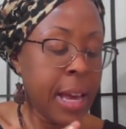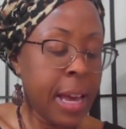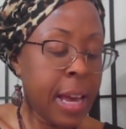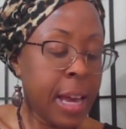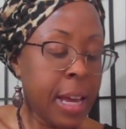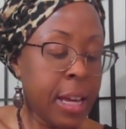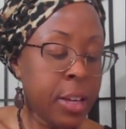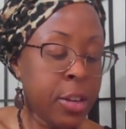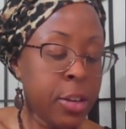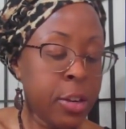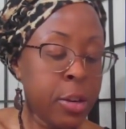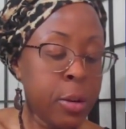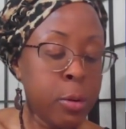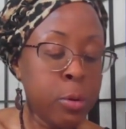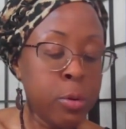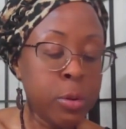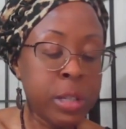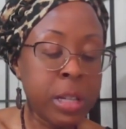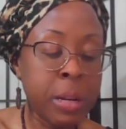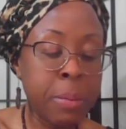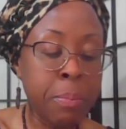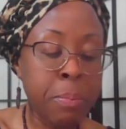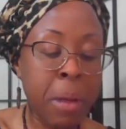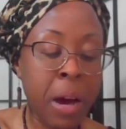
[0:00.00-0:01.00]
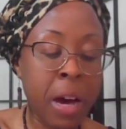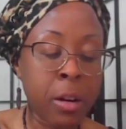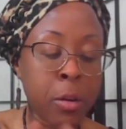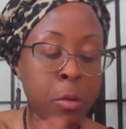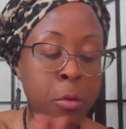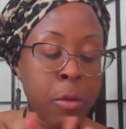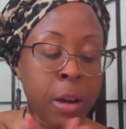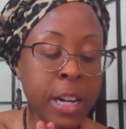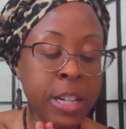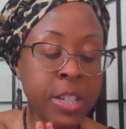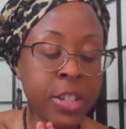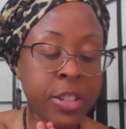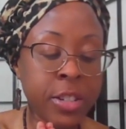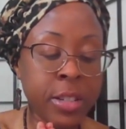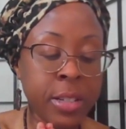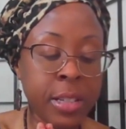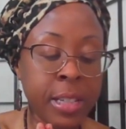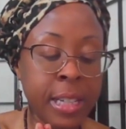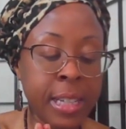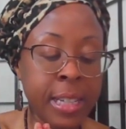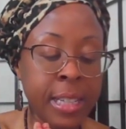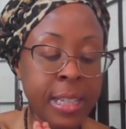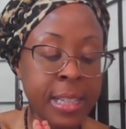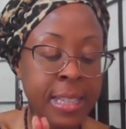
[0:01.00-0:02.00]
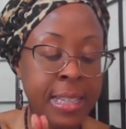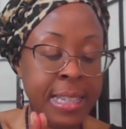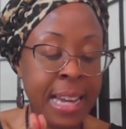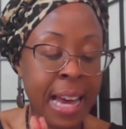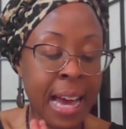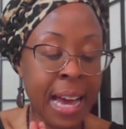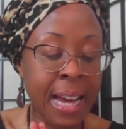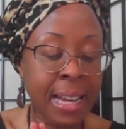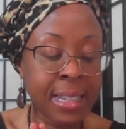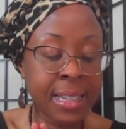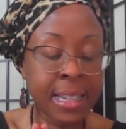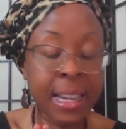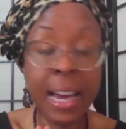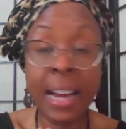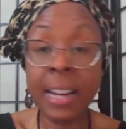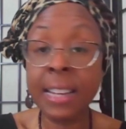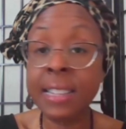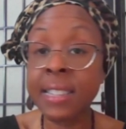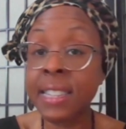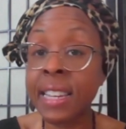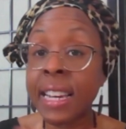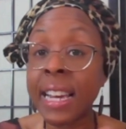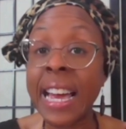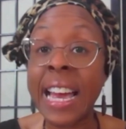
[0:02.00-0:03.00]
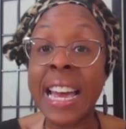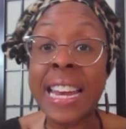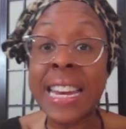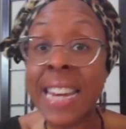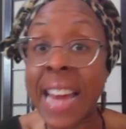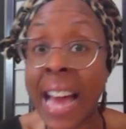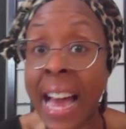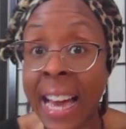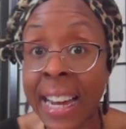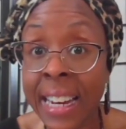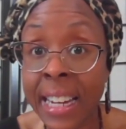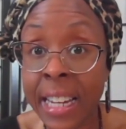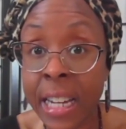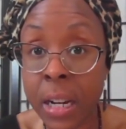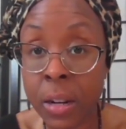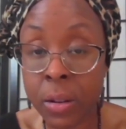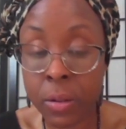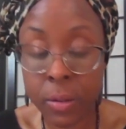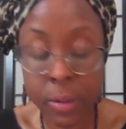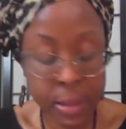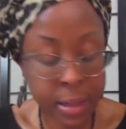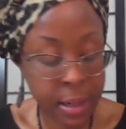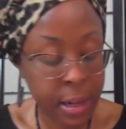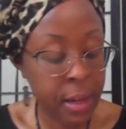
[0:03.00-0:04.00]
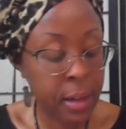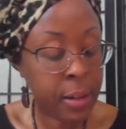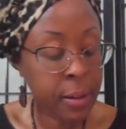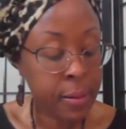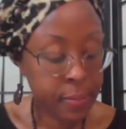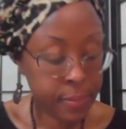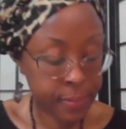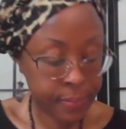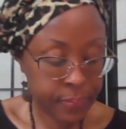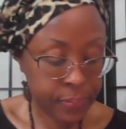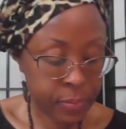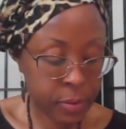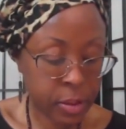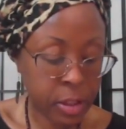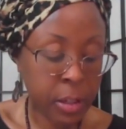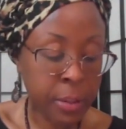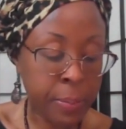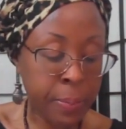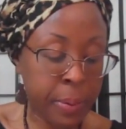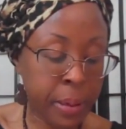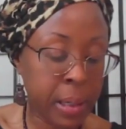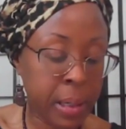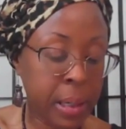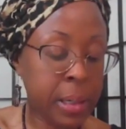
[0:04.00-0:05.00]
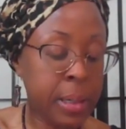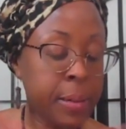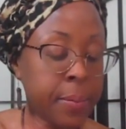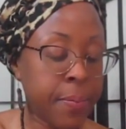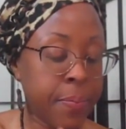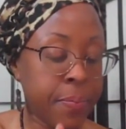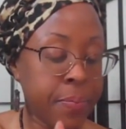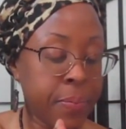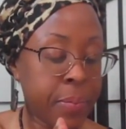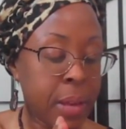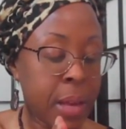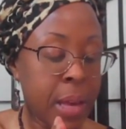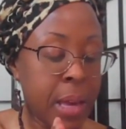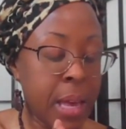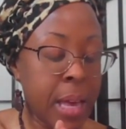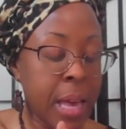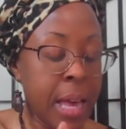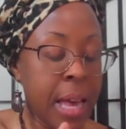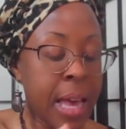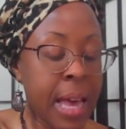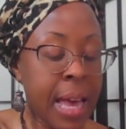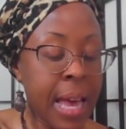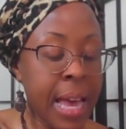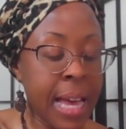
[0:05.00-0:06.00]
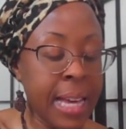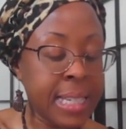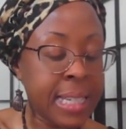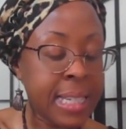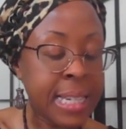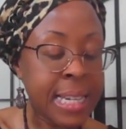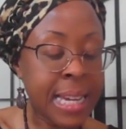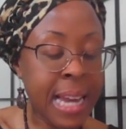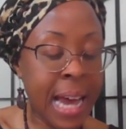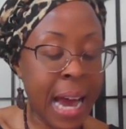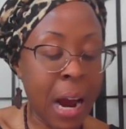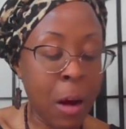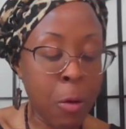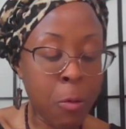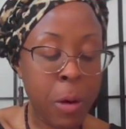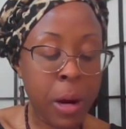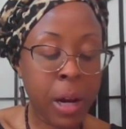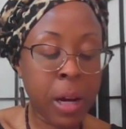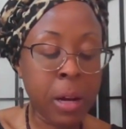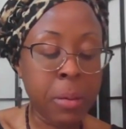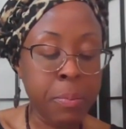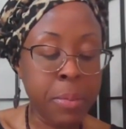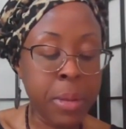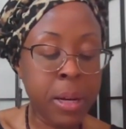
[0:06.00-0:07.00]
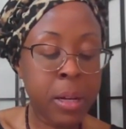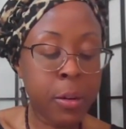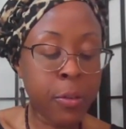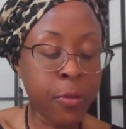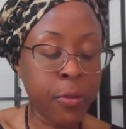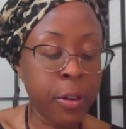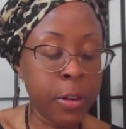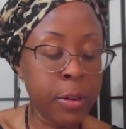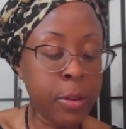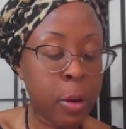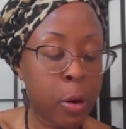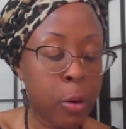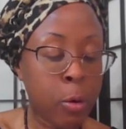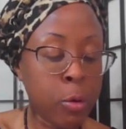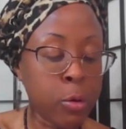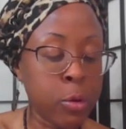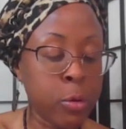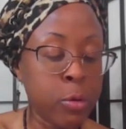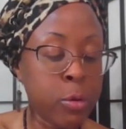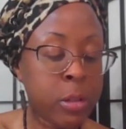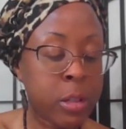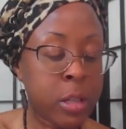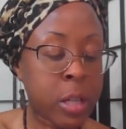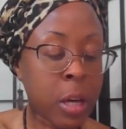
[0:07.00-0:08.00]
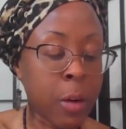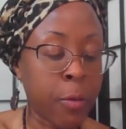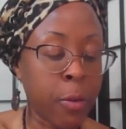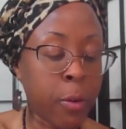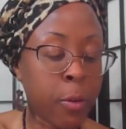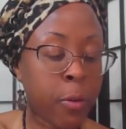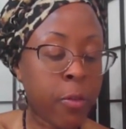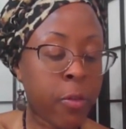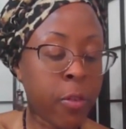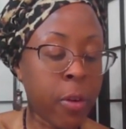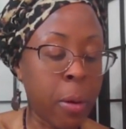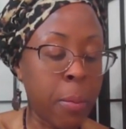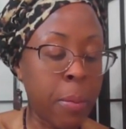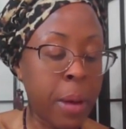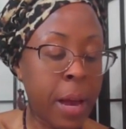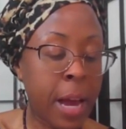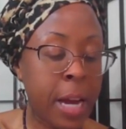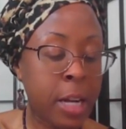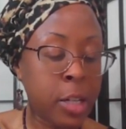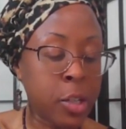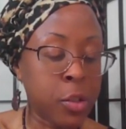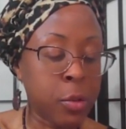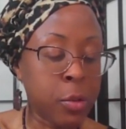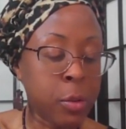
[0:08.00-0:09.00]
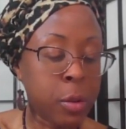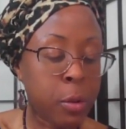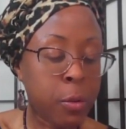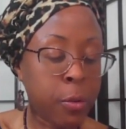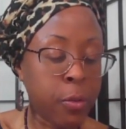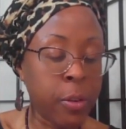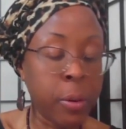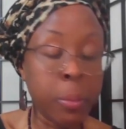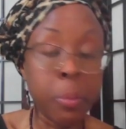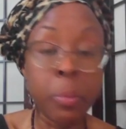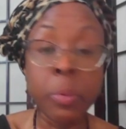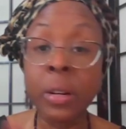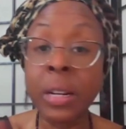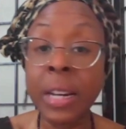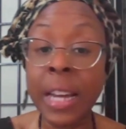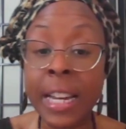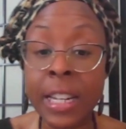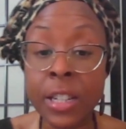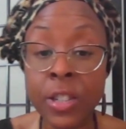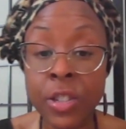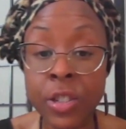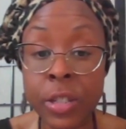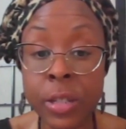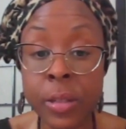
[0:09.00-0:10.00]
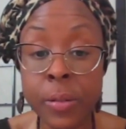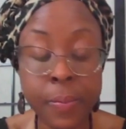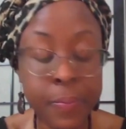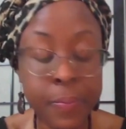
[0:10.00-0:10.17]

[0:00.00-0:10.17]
Used in moderation, it is non-toxic and non-irritating, typically. It's not recommended for those who suffer from atrial fibrillation,